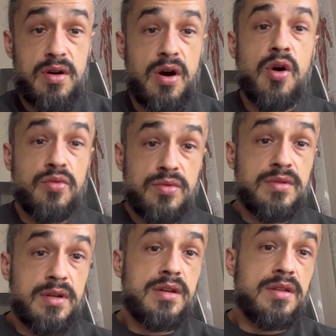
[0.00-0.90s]

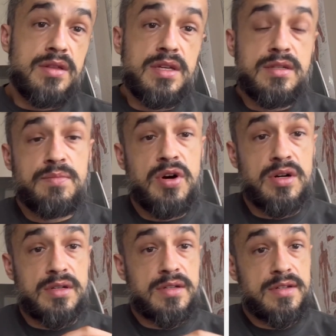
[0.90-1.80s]
own these
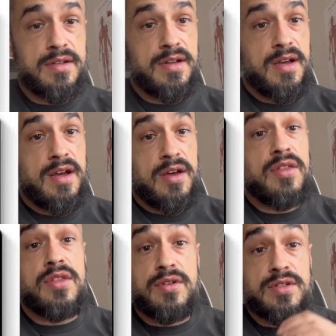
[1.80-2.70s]
books,
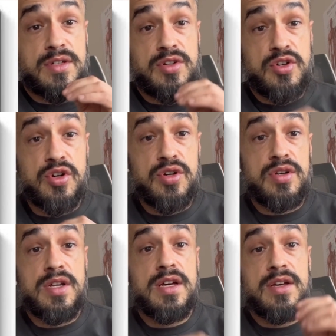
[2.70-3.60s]
there is a
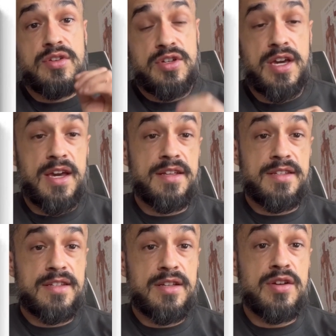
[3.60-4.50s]
good
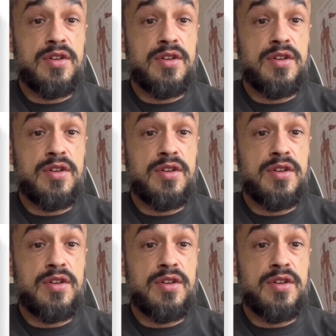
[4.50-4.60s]
chance